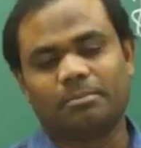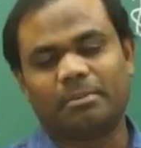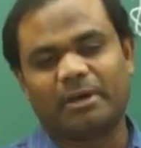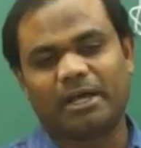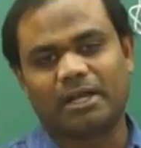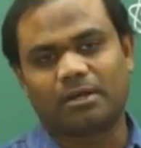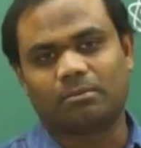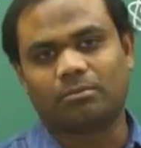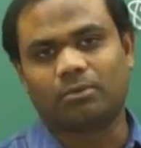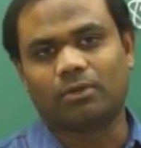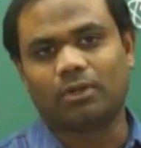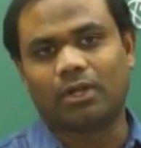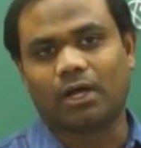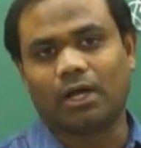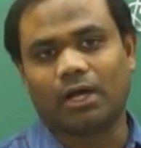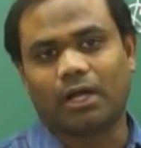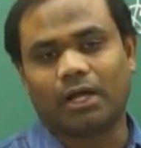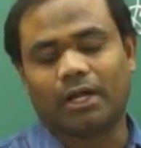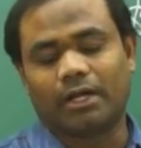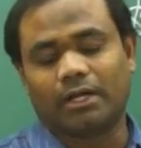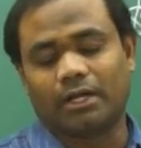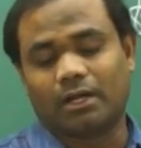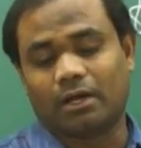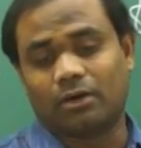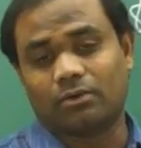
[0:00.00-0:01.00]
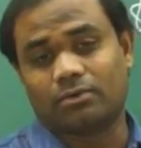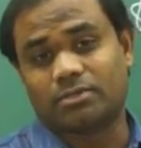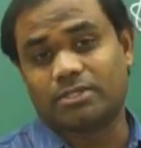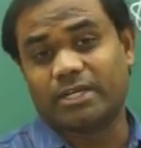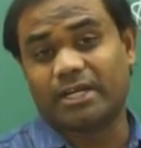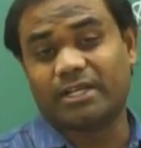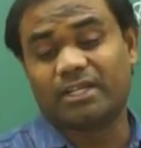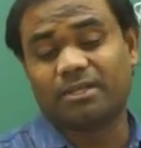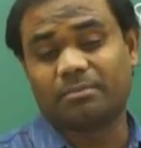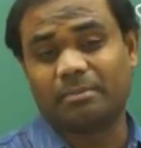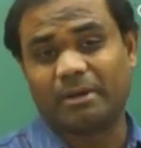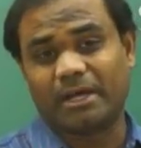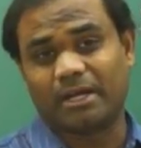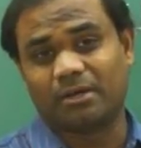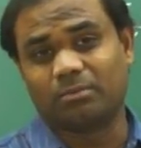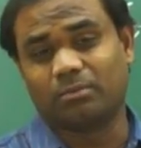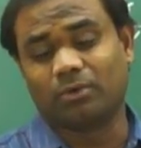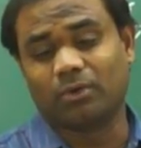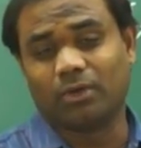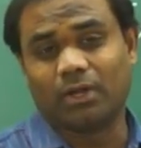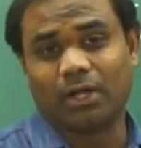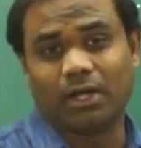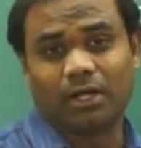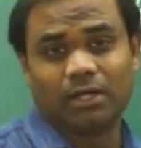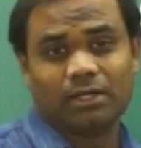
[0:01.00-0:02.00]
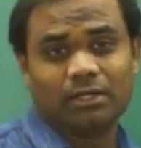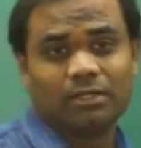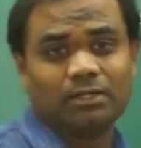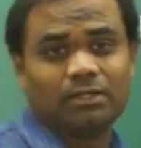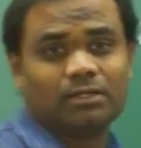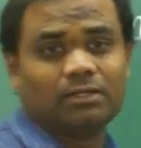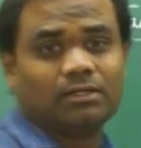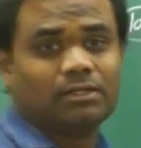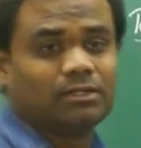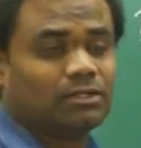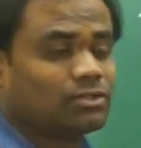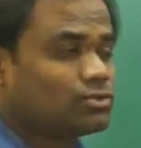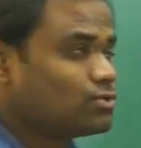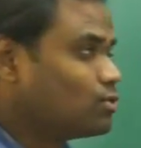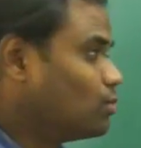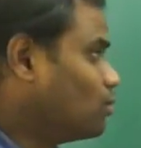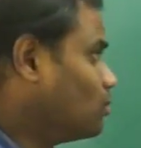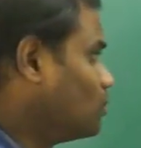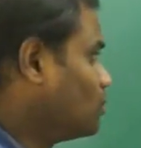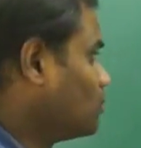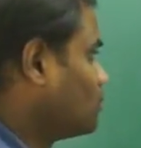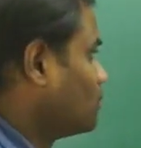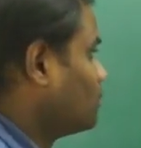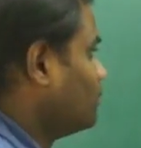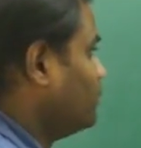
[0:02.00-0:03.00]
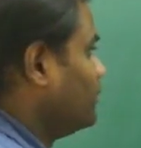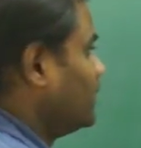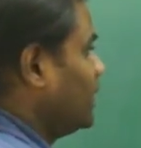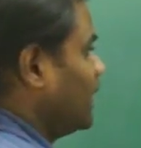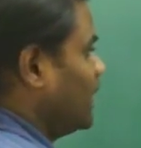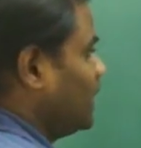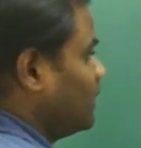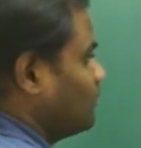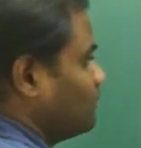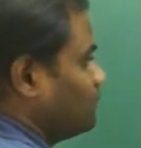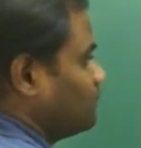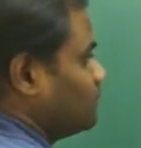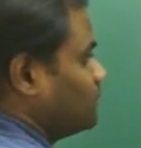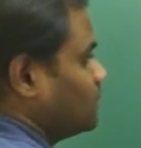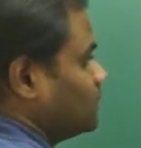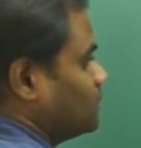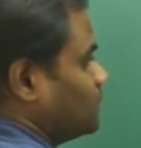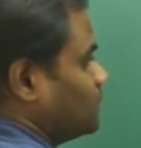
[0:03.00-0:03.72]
the parabola, and outside the parabola. So we have